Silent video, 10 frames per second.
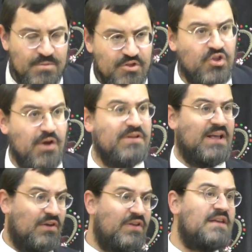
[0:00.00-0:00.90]
The Torah
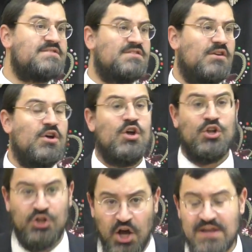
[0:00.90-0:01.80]
tells us,
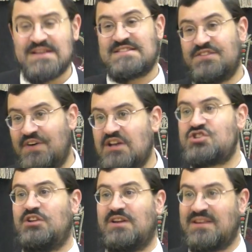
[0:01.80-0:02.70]
Loi
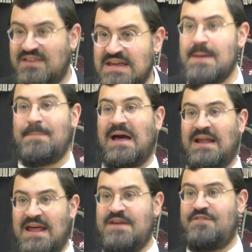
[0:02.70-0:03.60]
Savashal Gdi
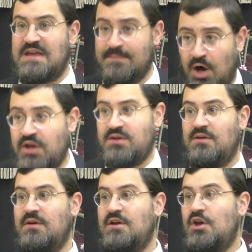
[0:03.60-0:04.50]
B'Chalev Imoi.
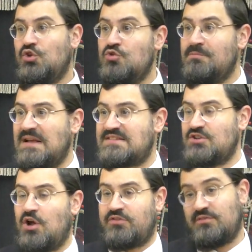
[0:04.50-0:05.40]
You must
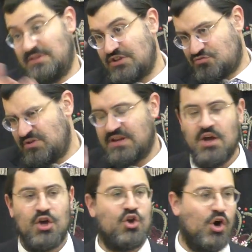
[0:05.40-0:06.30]
not, literally,
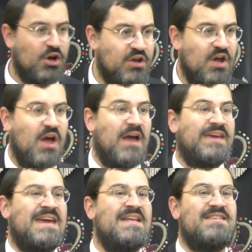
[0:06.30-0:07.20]
cook a
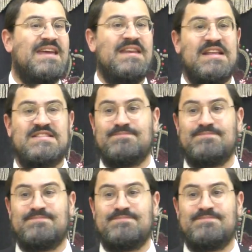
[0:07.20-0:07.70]
kid in its